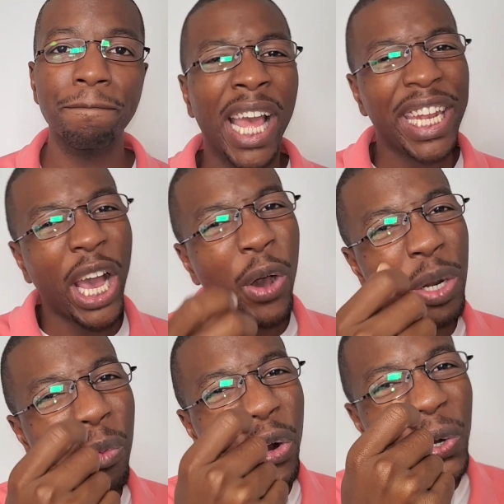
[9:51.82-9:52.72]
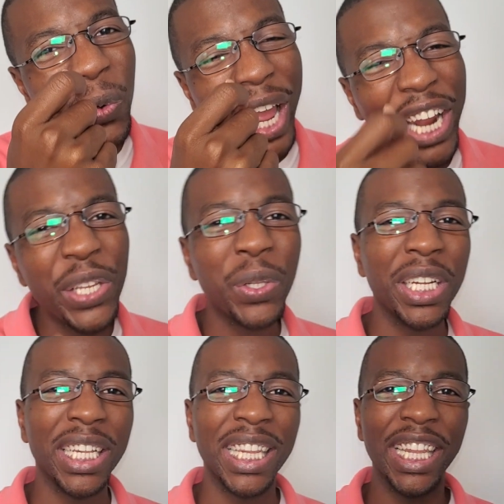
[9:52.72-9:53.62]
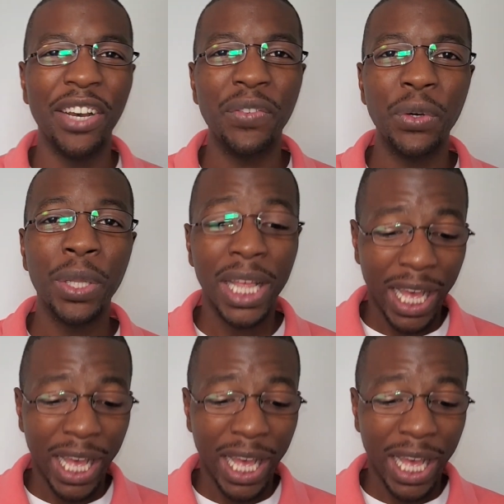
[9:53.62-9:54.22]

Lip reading: Now, on a more granular level,